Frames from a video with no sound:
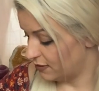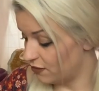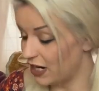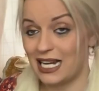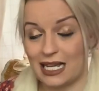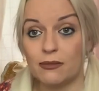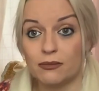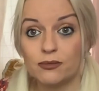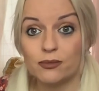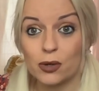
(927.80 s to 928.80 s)
Really
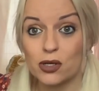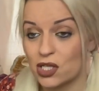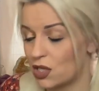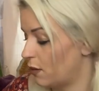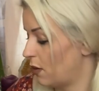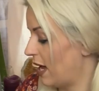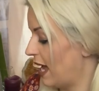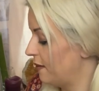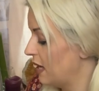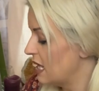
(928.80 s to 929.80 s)
pushing you
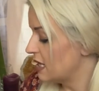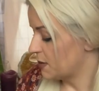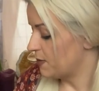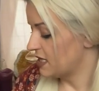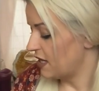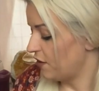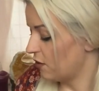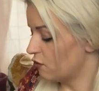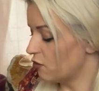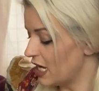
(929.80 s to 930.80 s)
away. The
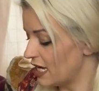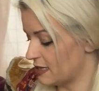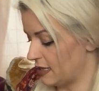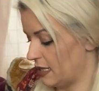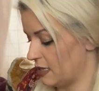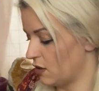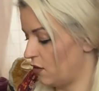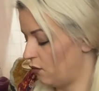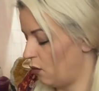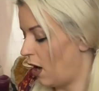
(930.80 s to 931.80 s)
specific reasons
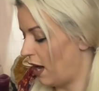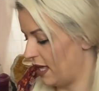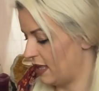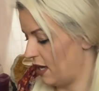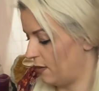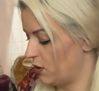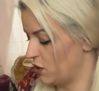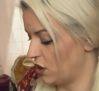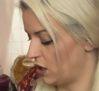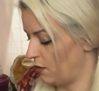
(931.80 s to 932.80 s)
of why they are
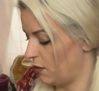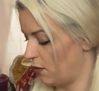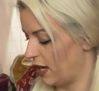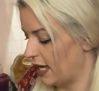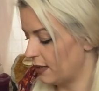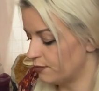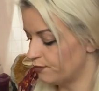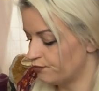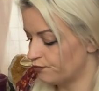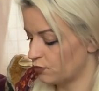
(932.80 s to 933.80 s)
pushing you away.
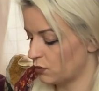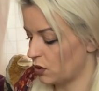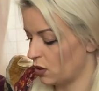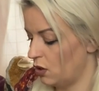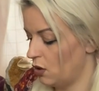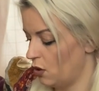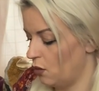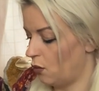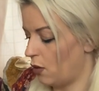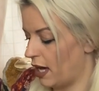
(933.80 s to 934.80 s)

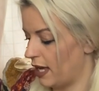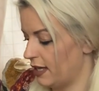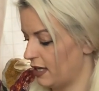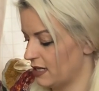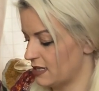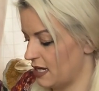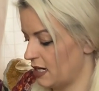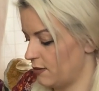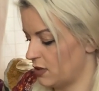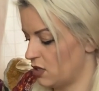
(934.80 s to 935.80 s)
Why is that
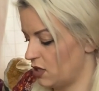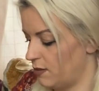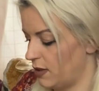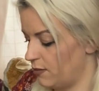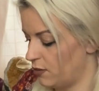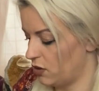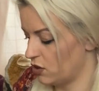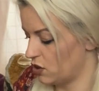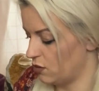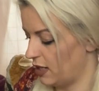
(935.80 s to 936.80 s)
number two being
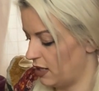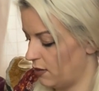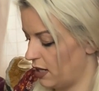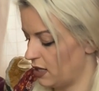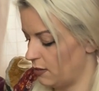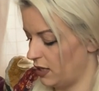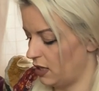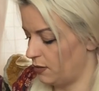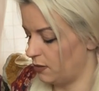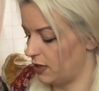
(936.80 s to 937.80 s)
pushed away? Why are the
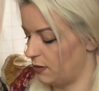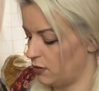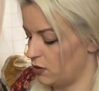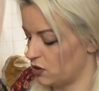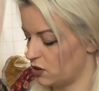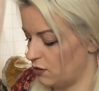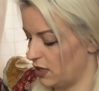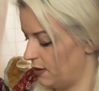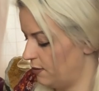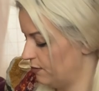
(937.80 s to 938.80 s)
people being pushed away?